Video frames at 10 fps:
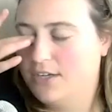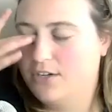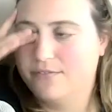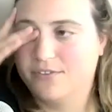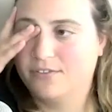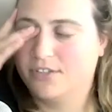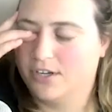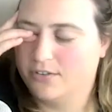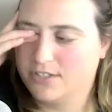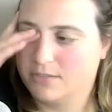You have,
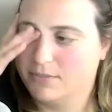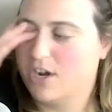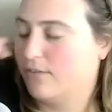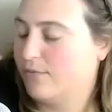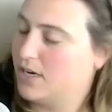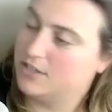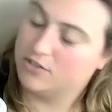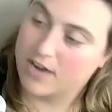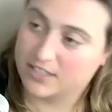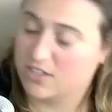cinematography and a
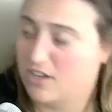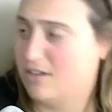director